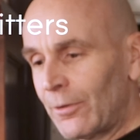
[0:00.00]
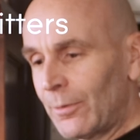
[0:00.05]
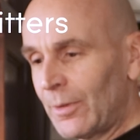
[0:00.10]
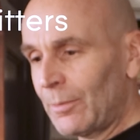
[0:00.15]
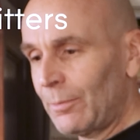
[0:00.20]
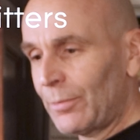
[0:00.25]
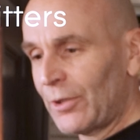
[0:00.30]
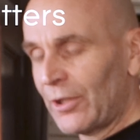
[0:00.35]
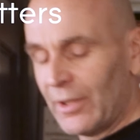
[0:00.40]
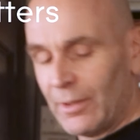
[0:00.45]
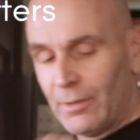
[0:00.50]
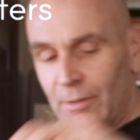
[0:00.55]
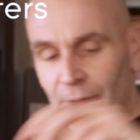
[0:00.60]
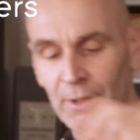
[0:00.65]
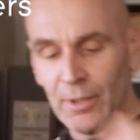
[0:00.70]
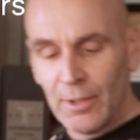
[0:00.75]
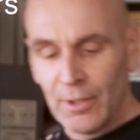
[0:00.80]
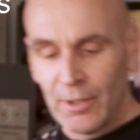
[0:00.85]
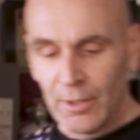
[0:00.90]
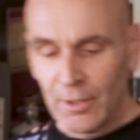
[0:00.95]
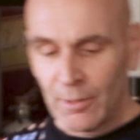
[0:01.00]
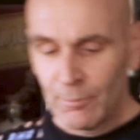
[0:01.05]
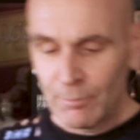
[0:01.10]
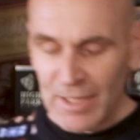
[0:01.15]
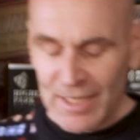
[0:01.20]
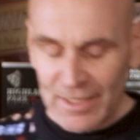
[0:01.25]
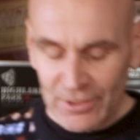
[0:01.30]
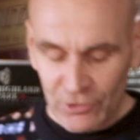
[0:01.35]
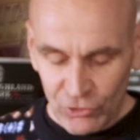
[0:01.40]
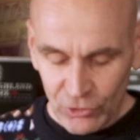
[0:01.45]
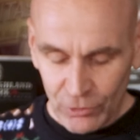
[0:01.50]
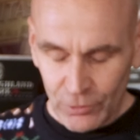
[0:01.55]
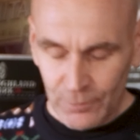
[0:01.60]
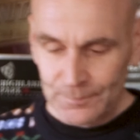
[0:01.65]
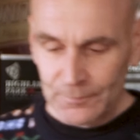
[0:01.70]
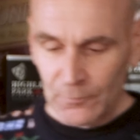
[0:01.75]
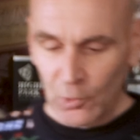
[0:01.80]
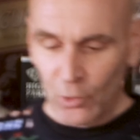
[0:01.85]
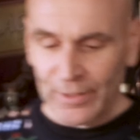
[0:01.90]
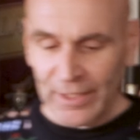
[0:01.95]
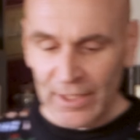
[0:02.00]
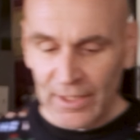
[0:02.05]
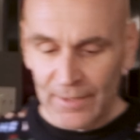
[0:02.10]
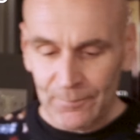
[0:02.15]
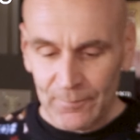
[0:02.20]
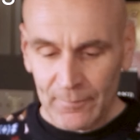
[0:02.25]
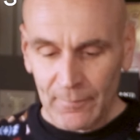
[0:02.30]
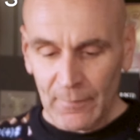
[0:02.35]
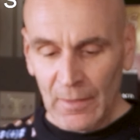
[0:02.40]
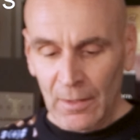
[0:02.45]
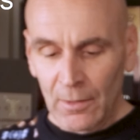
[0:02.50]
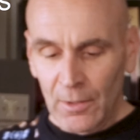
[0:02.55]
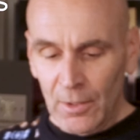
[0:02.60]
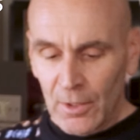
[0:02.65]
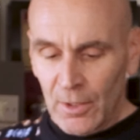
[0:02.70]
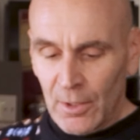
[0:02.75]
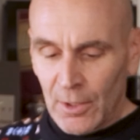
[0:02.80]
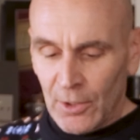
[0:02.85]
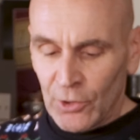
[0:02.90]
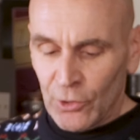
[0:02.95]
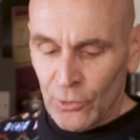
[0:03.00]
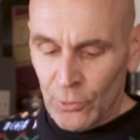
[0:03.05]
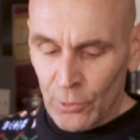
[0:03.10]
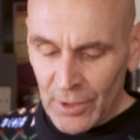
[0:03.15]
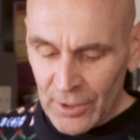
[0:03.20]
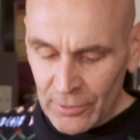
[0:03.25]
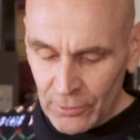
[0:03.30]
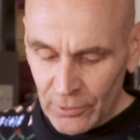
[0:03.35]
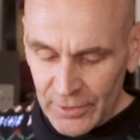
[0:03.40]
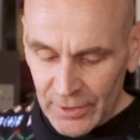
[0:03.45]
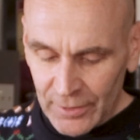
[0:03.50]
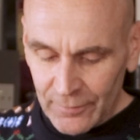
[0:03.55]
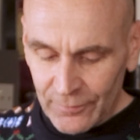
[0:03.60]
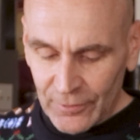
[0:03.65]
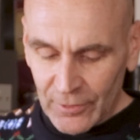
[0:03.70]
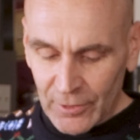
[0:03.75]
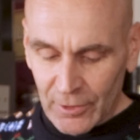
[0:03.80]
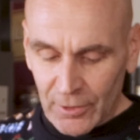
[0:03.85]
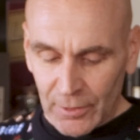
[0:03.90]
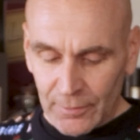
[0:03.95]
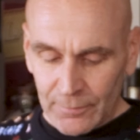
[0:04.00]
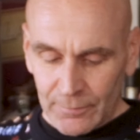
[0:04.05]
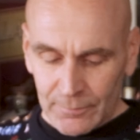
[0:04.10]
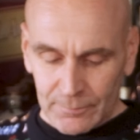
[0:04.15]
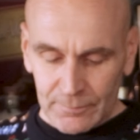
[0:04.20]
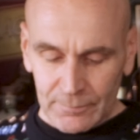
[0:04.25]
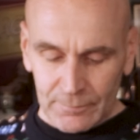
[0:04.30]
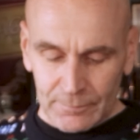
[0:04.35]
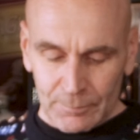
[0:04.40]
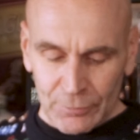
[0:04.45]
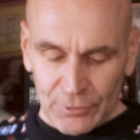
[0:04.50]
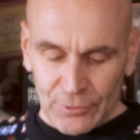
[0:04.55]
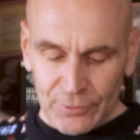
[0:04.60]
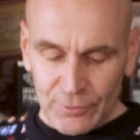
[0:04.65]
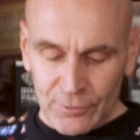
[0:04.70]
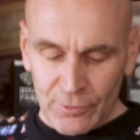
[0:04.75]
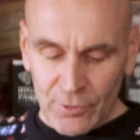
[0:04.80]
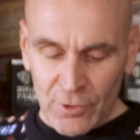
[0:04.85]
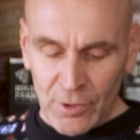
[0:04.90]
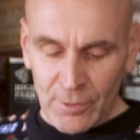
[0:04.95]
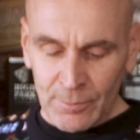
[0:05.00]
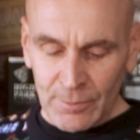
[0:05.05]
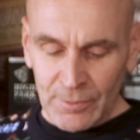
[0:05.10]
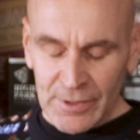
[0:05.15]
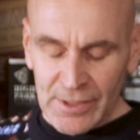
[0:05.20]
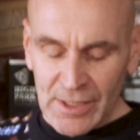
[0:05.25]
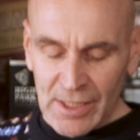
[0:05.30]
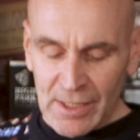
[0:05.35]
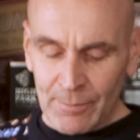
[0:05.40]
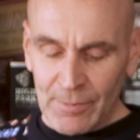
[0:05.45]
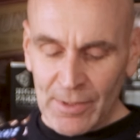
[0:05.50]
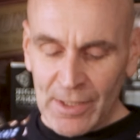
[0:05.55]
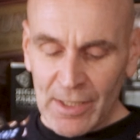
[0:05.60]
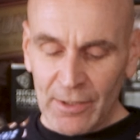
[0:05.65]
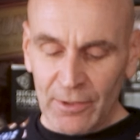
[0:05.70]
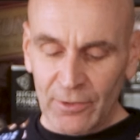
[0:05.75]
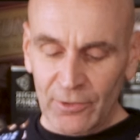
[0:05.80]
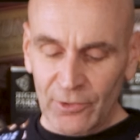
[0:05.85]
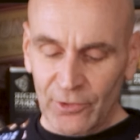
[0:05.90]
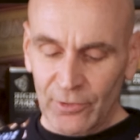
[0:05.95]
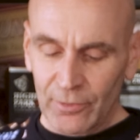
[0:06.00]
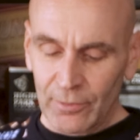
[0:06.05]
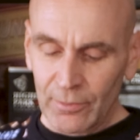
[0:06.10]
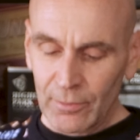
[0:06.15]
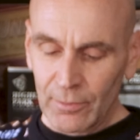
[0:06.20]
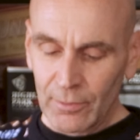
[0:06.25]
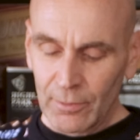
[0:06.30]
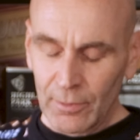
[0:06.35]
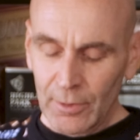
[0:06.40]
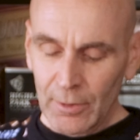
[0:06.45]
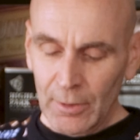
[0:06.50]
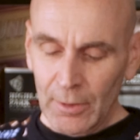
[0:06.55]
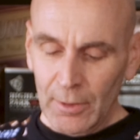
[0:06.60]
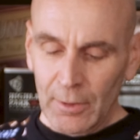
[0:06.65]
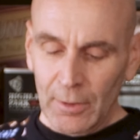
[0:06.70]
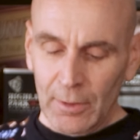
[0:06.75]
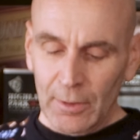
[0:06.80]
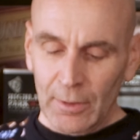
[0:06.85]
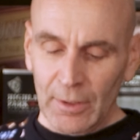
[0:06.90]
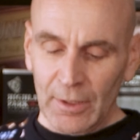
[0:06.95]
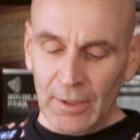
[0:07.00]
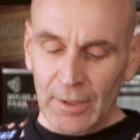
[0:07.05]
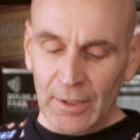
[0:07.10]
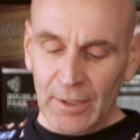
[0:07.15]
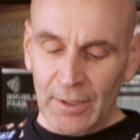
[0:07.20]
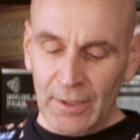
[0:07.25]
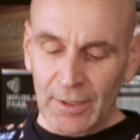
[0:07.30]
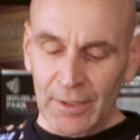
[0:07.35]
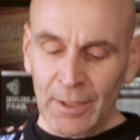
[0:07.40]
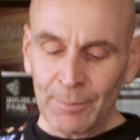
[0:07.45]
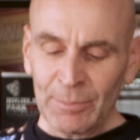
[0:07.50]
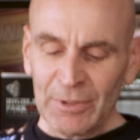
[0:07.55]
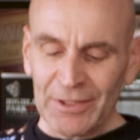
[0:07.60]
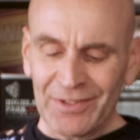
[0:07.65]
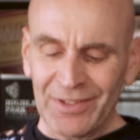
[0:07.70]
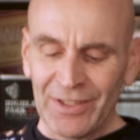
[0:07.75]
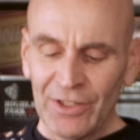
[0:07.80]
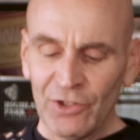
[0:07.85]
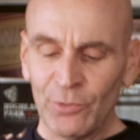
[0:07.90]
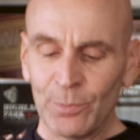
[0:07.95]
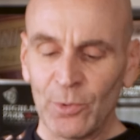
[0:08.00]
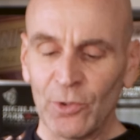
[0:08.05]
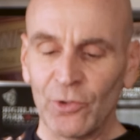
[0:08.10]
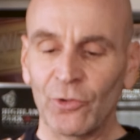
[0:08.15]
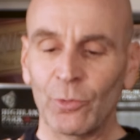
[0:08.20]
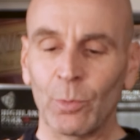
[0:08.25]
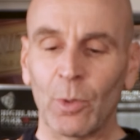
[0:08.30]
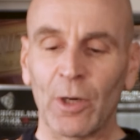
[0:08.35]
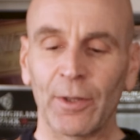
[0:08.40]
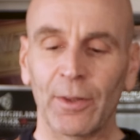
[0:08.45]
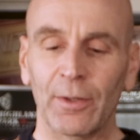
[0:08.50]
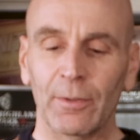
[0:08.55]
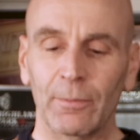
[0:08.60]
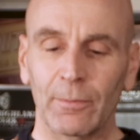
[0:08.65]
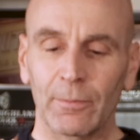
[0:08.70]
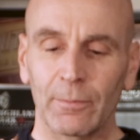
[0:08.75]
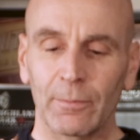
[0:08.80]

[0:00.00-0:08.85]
would have been pretty bad show. Okay, you are looking for probably about a couple of teaspoons worth.